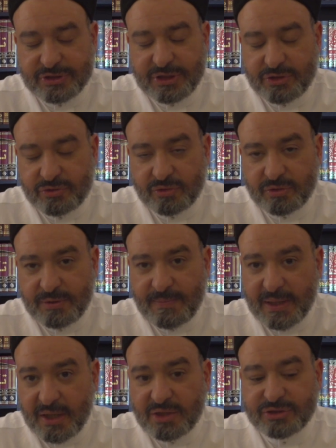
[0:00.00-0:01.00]
center in
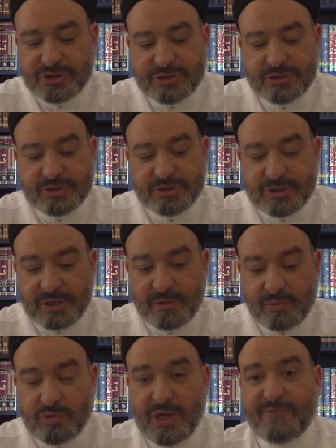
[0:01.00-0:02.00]
my consciousness, is that
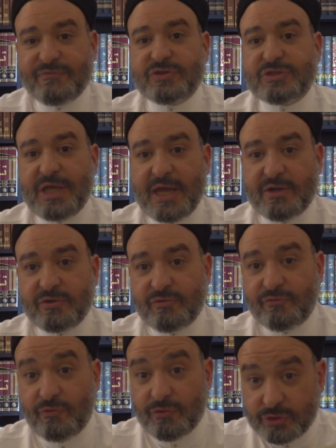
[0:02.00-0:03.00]
we have to stand
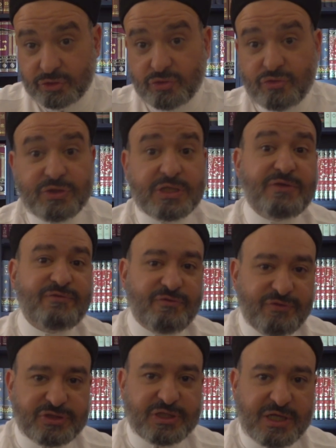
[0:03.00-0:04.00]
for the truth, even
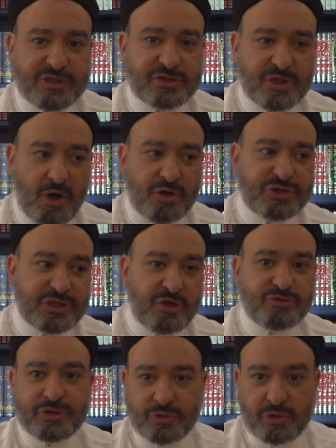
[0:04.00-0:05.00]
if it's against
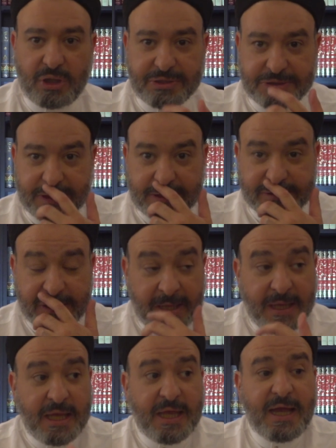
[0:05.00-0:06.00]
ourselves, the Quran says.
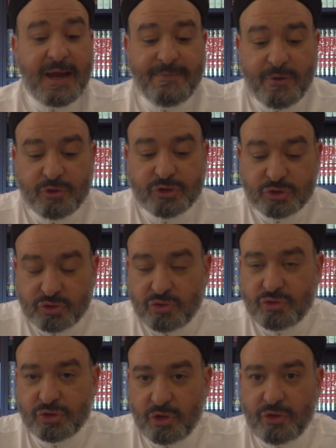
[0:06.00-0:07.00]
And those
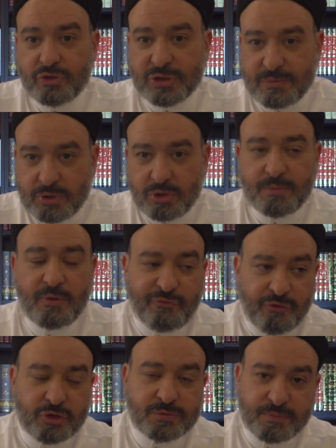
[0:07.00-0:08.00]
truths are those immutable
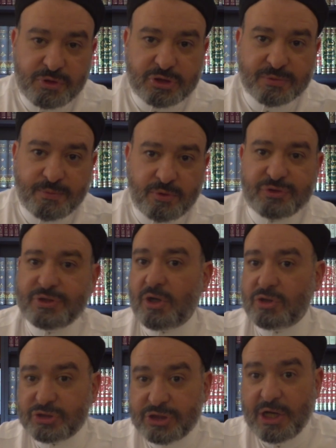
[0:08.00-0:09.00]
first principles that
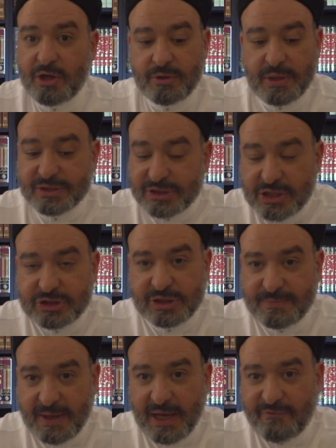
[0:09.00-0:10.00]
are shared
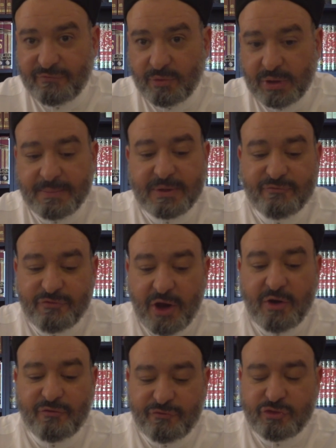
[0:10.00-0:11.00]
essentially by everyone. I mean,
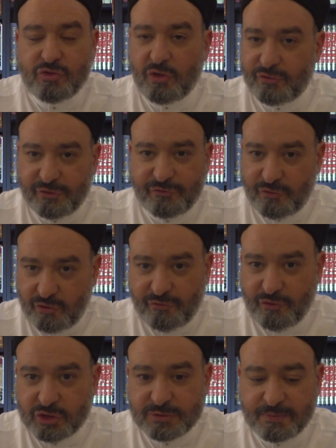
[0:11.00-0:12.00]
very few of the
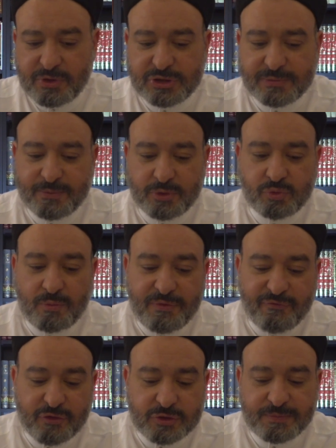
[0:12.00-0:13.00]
first principles will be
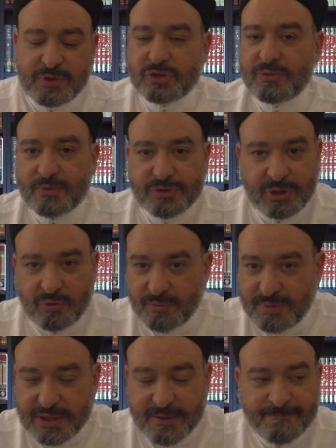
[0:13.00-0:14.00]
first principles that will
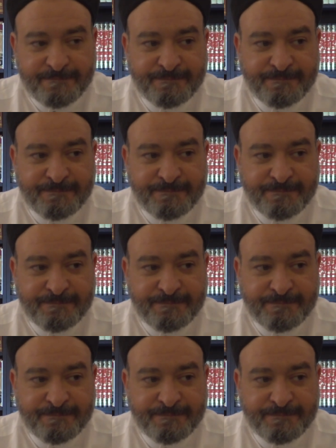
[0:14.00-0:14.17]
be